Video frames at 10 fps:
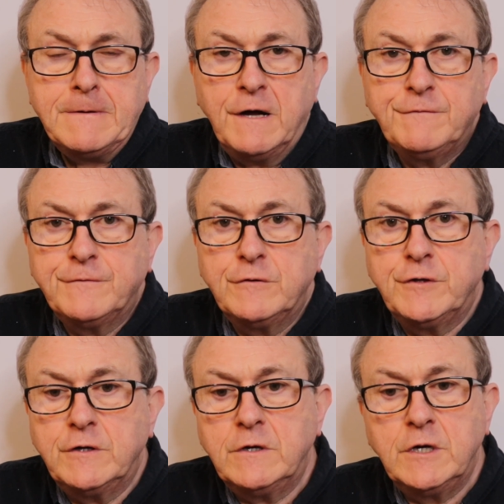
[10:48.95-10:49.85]
I feel
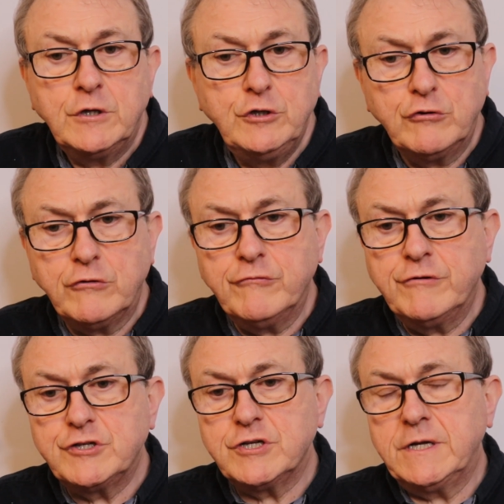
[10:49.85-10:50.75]
that your
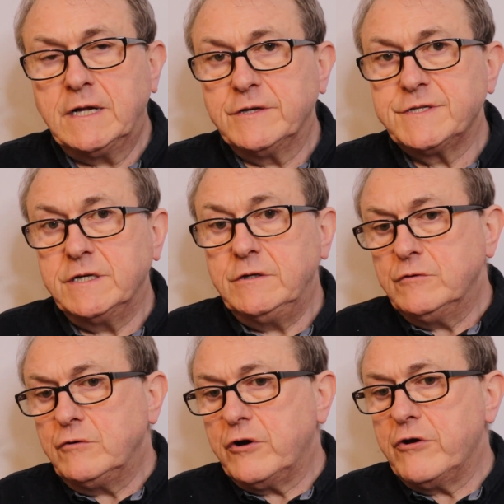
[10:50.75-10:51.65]
originality,
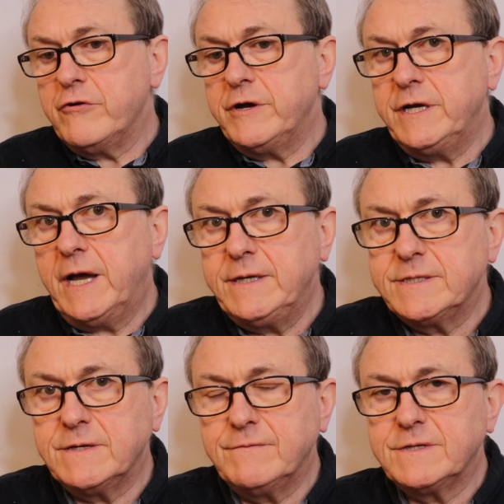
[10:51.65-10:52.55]
your
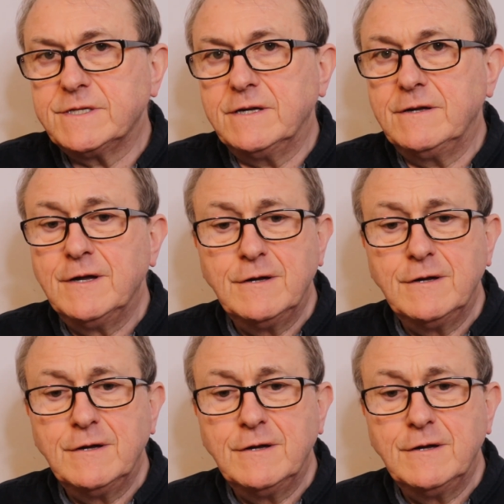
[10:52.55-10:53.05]
creativity,